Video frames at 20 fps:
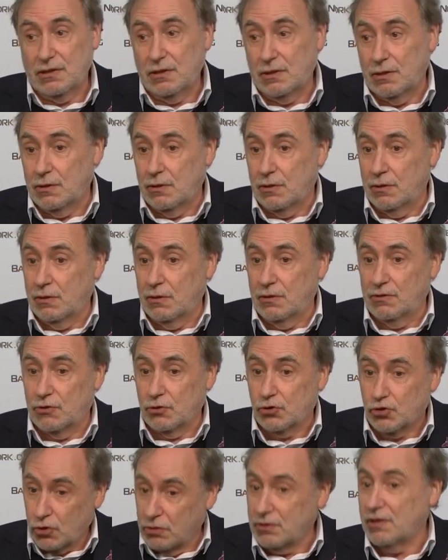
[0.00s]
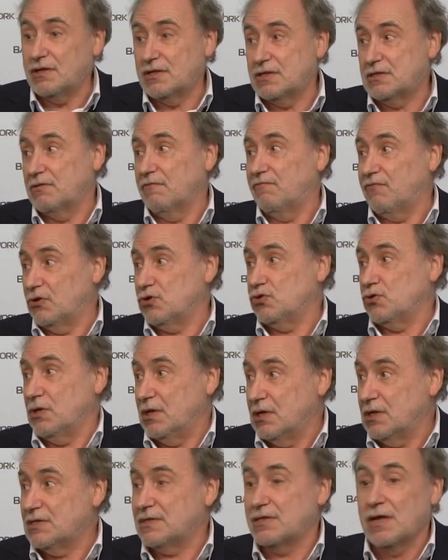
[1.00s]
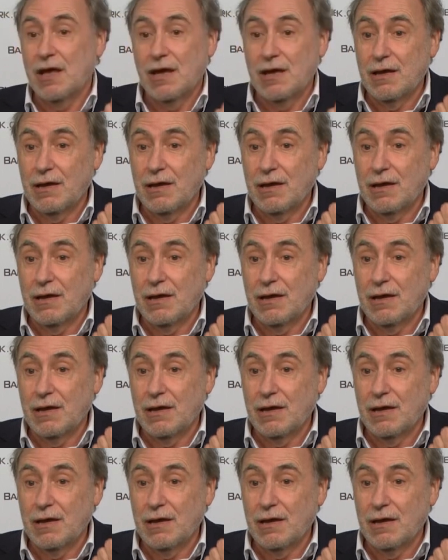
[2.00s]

the French journalists